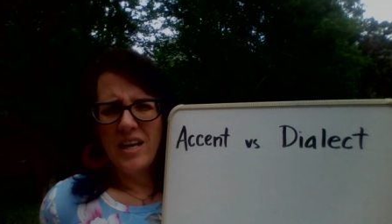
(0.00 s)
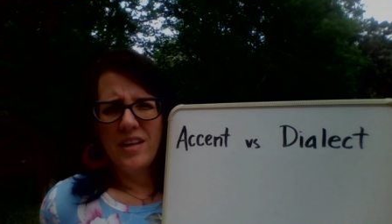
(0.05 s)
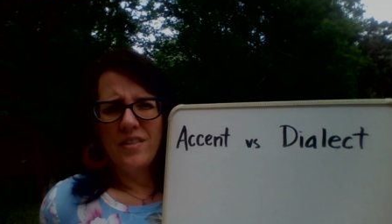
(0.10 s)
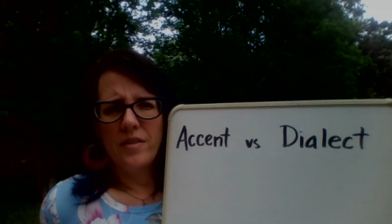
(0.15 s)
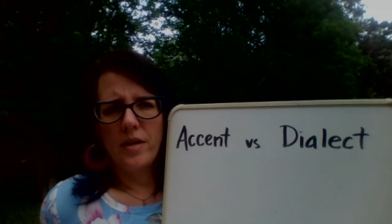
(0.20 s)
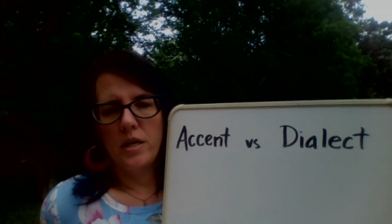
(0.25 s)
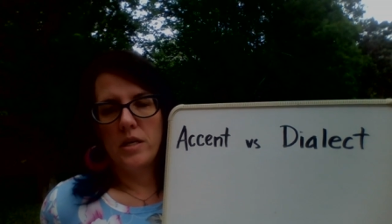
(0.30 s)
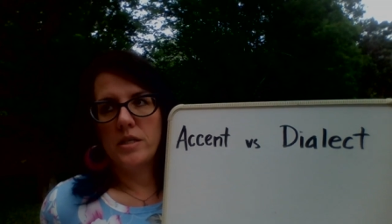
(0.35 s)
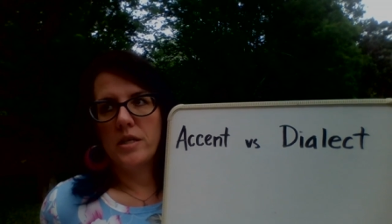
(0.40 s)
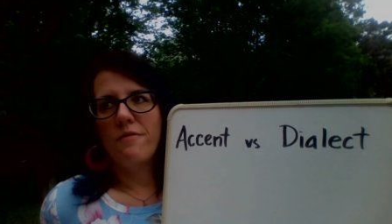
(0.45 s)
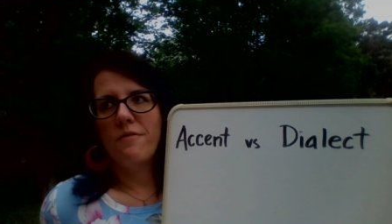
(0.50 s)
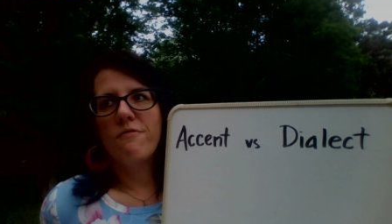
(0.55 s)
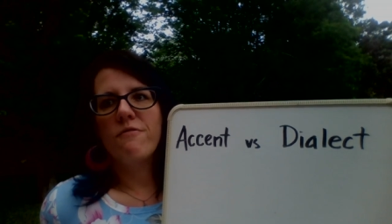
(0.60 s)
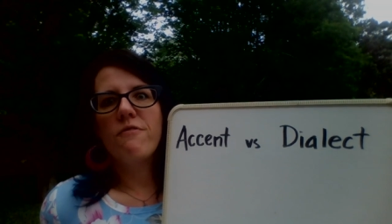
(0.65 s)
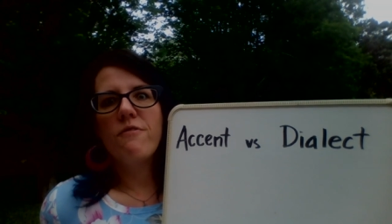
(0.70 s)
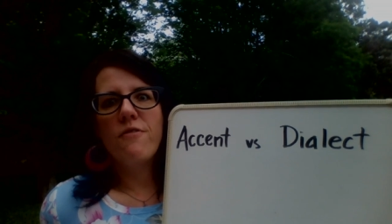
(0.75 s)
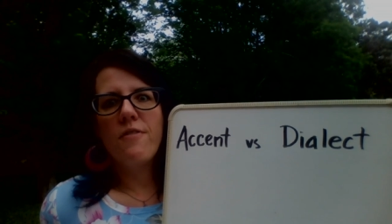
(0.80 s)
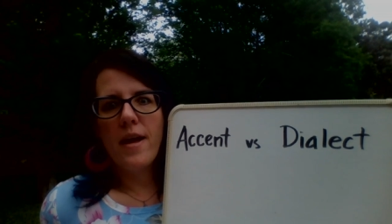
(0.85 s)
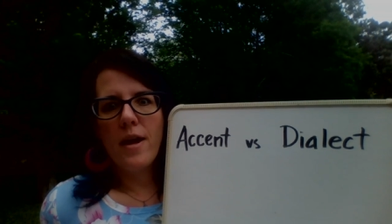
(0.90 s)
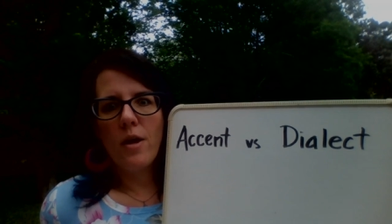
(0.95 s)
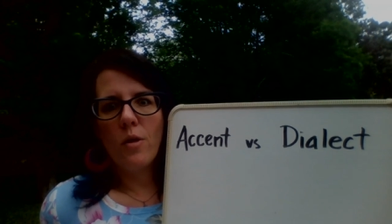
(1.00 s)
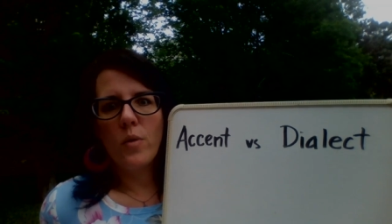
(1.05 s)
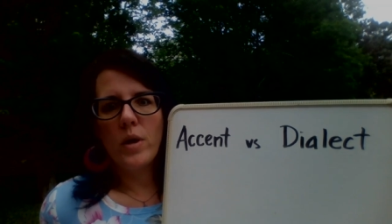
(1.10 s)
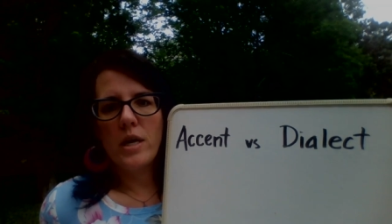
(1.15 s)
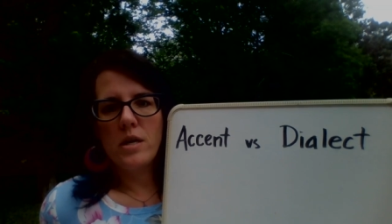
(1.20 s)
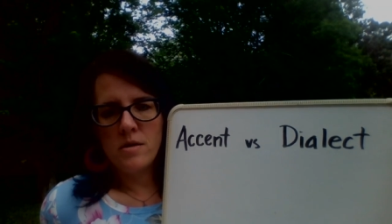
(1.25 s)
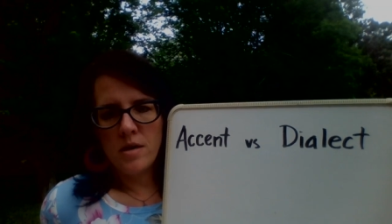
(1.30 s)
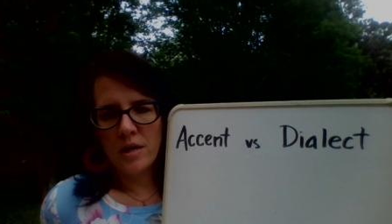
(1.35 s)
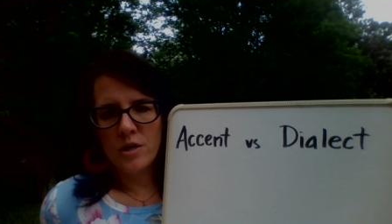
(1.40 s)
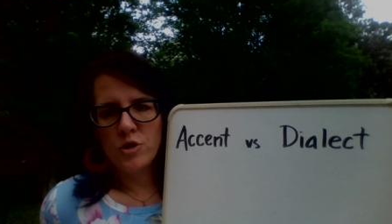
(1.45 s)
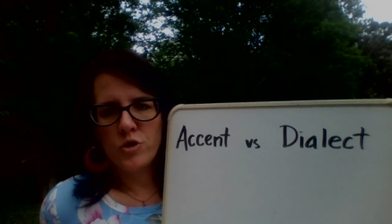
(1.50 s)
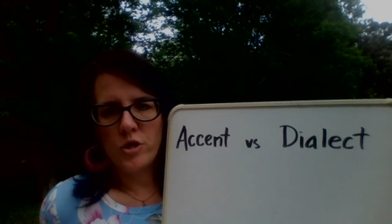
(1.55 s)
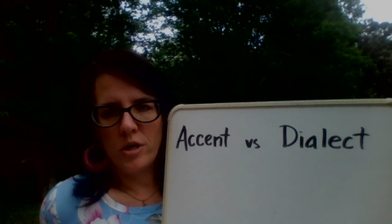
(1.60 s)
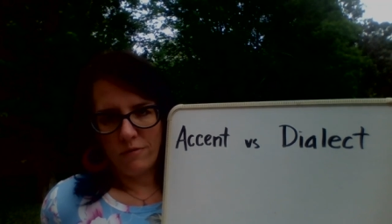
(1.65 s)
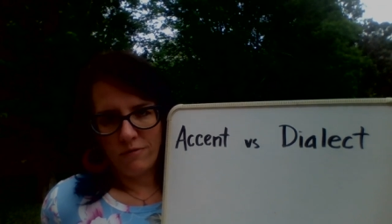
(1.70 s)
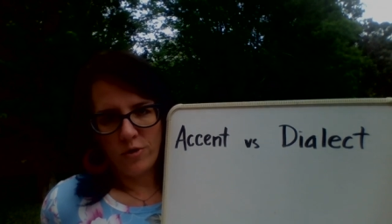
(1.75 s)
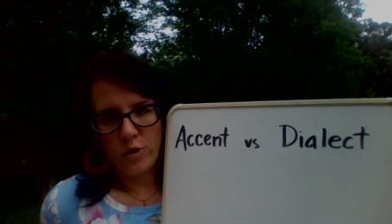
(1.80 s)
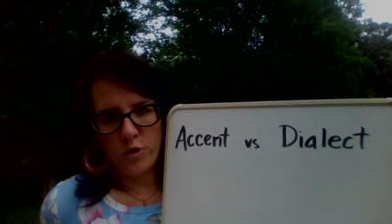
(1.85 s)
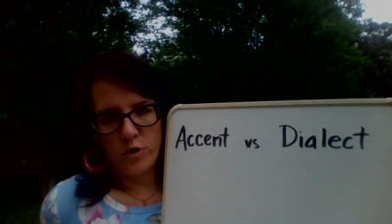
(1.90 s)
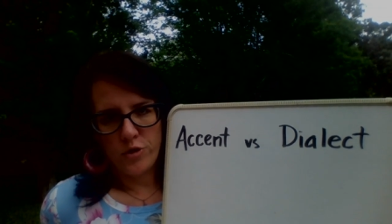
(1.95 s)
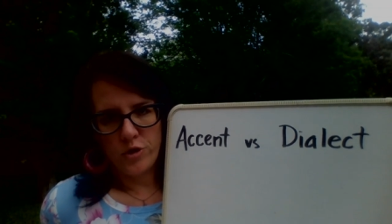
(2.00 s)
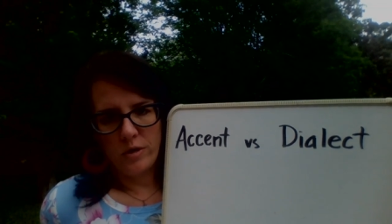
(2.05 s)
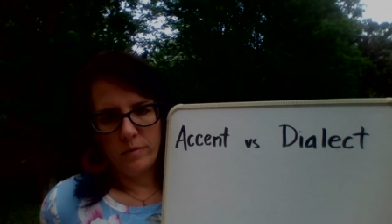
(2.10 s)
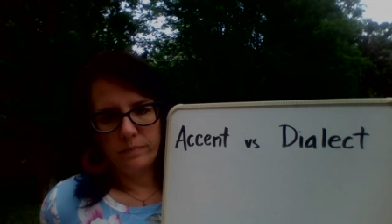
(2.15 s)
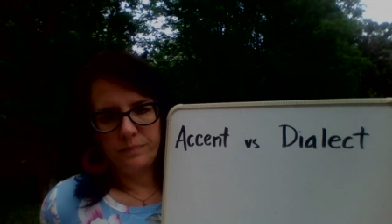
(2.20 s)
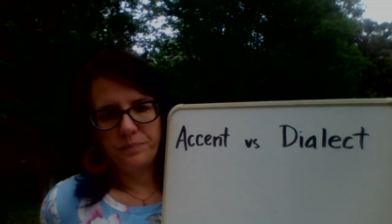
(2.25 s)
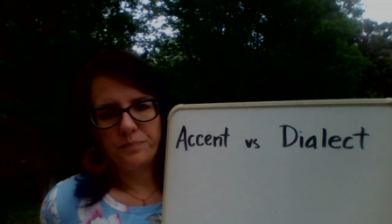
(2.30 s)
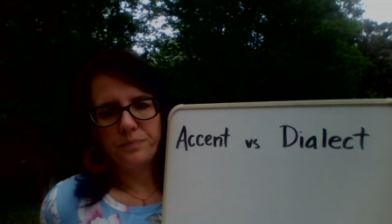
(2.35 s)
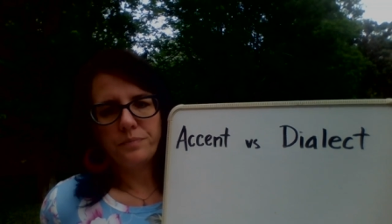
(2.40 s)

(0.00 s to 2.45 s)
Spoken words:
That is a very nutshell version